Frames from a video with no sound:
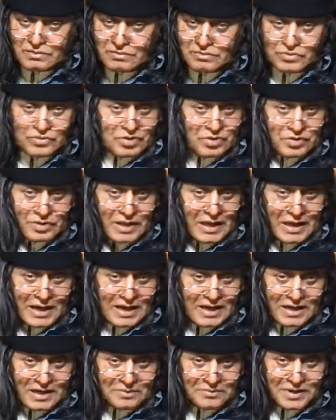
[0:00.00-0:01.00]
through the
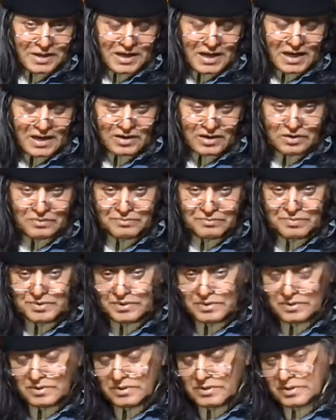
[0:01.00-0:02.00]
academic kind of
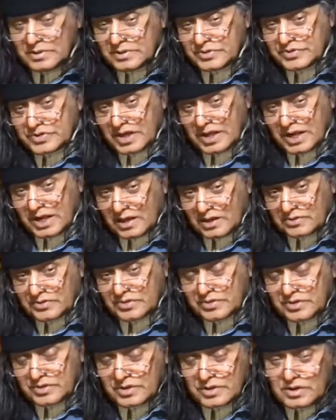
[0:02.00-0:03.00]

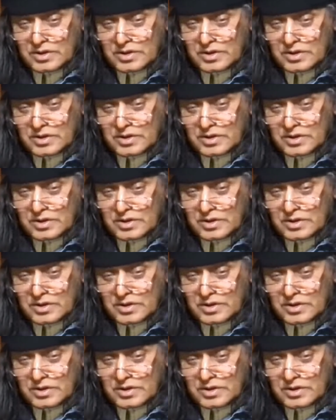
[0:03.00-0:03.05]
channels